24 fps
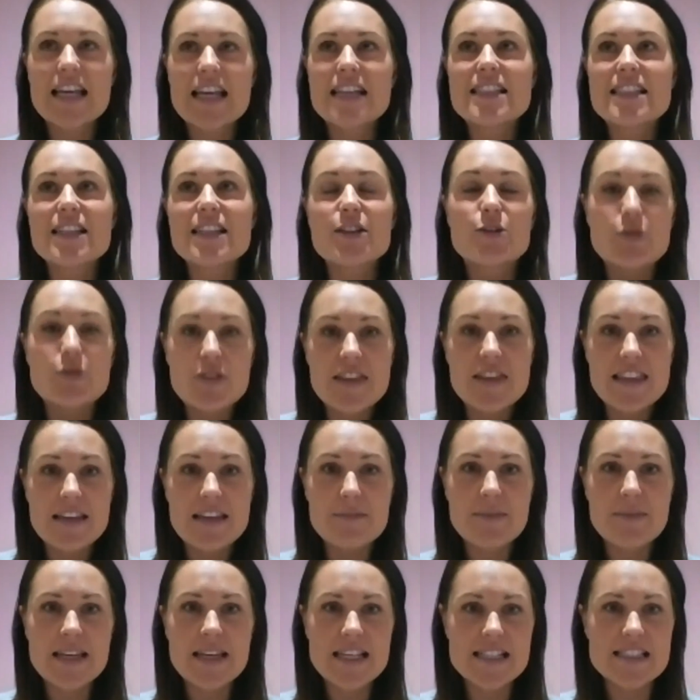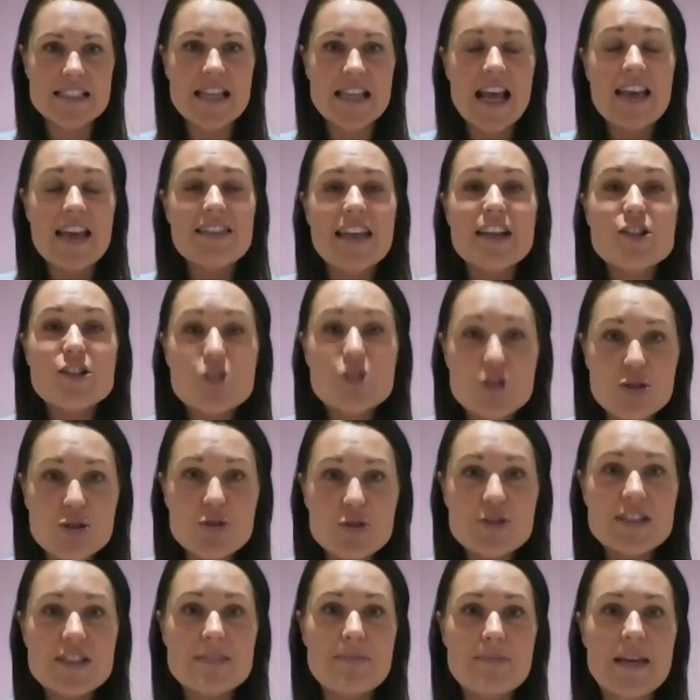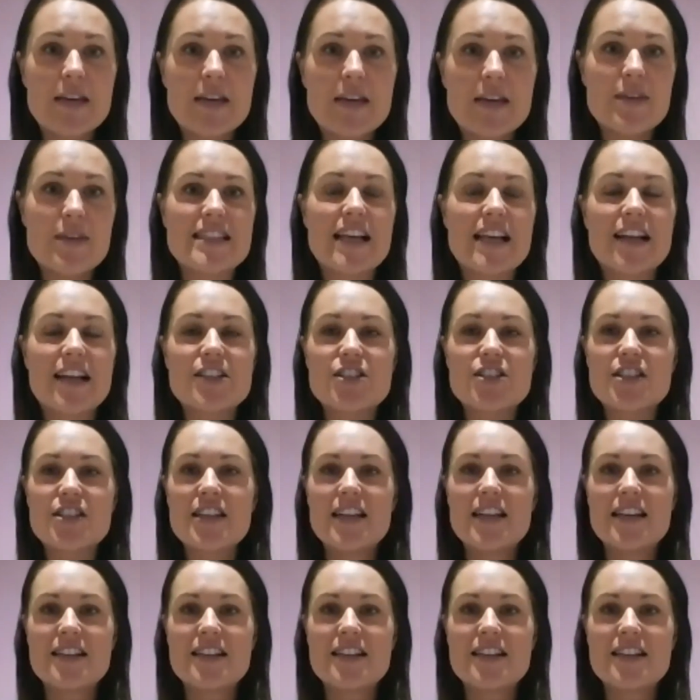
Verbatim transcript: it's a good thing because they do speak with such